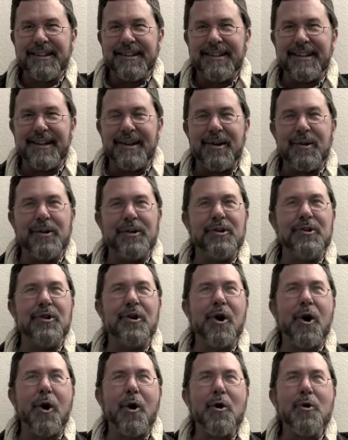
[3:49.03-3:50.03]
You know,
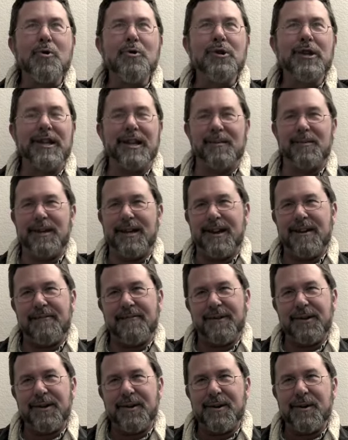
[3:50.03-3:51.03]
you're only going to be out
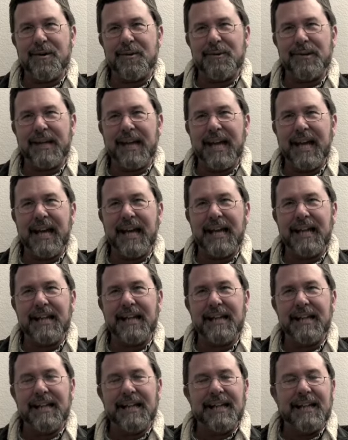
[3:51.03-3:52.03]
for your own gain.